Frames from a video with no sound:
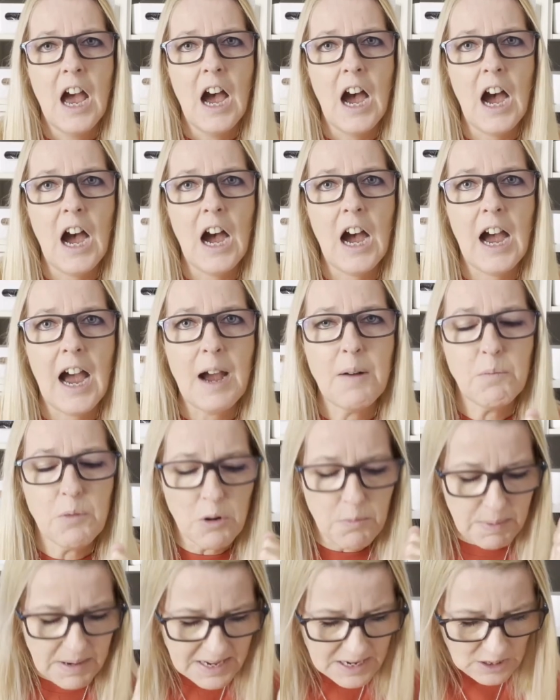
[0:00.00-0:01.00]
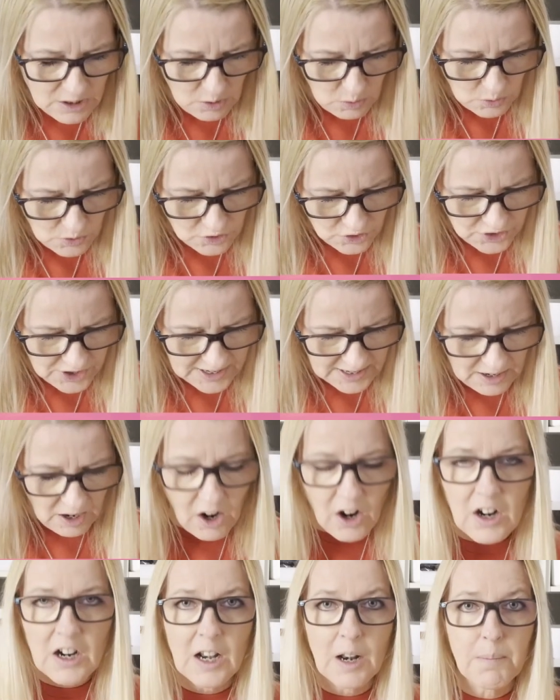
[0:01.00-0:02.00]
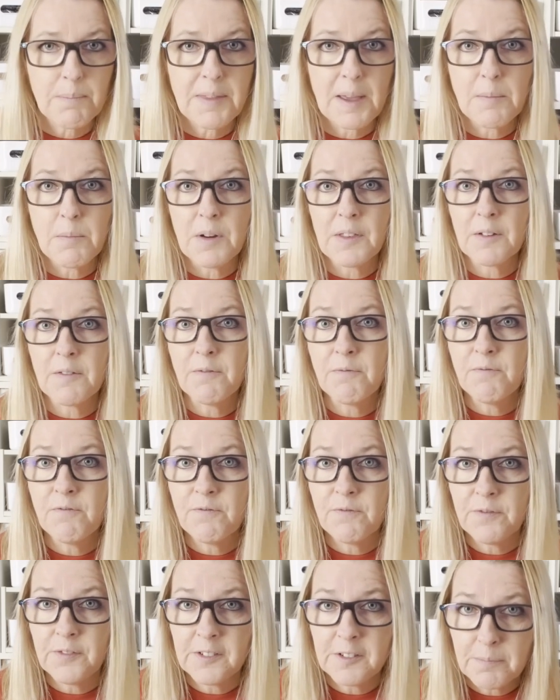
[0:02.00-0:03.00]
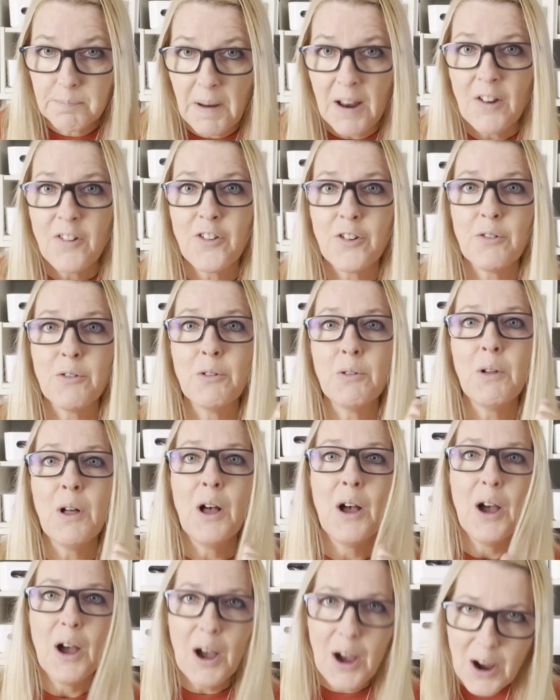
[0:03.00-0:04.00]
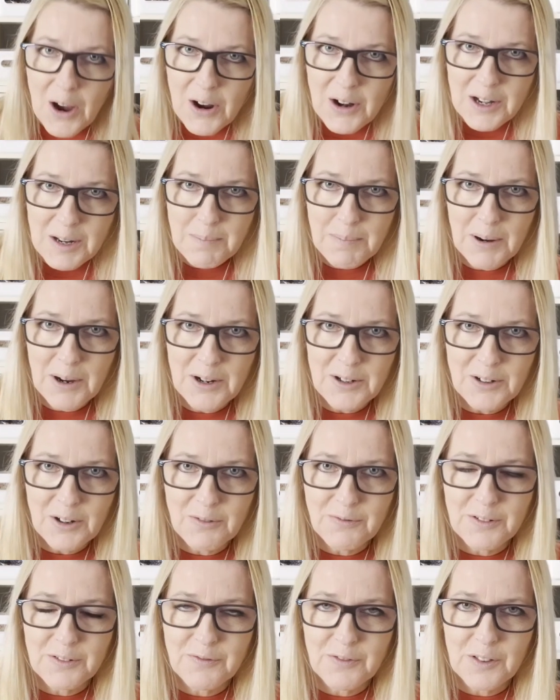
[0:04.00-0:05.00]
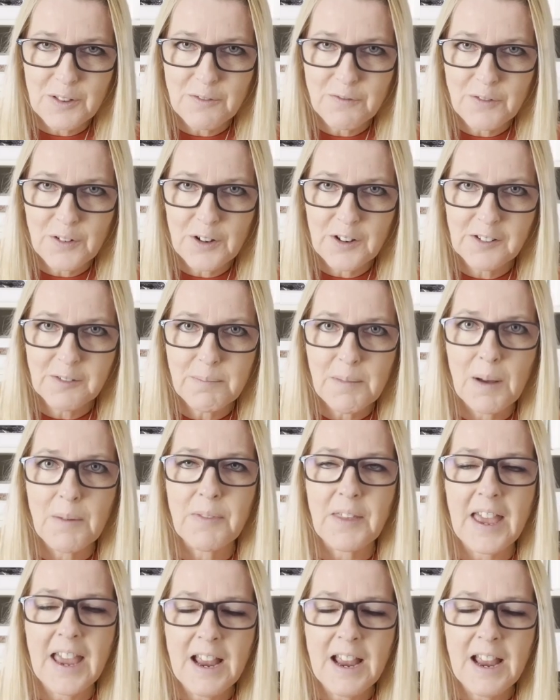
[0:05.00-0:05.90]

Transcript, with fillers: uh, and we'll be launching our club then with a special early bird offer for the first month.